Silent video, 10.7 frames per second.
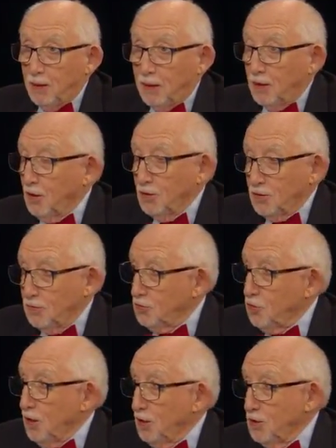It got to $1
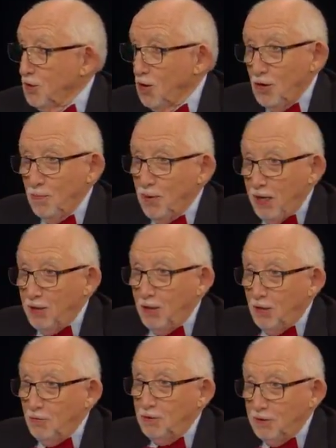trillion
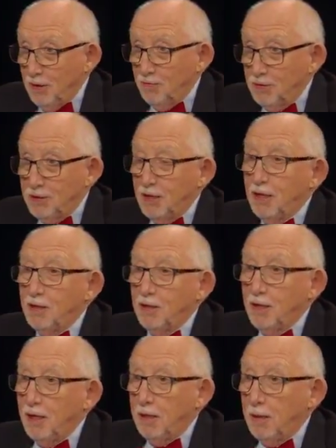banknote, and that was the end of
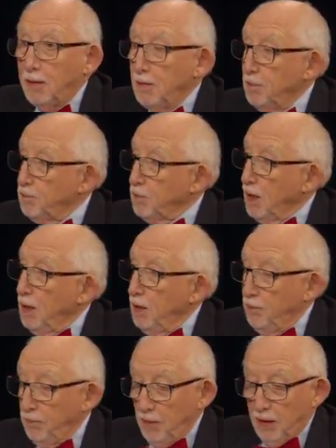that.
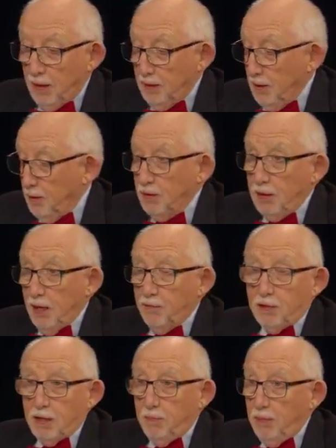And they're going to have
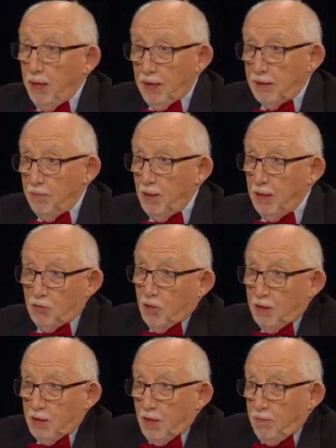to come back. They may try
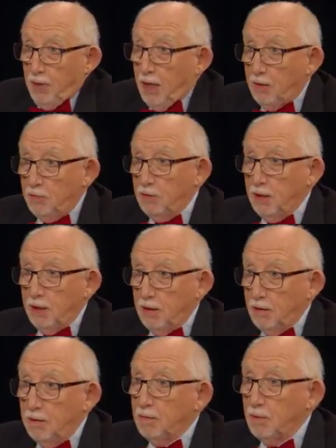to come back with
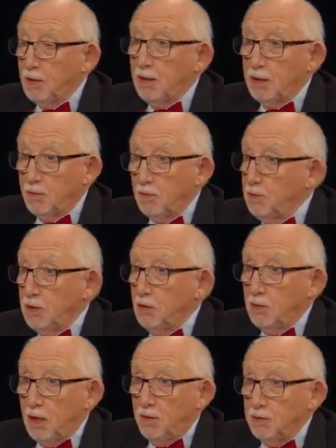a
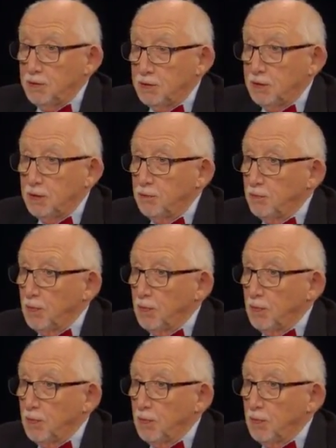cryptocurrency.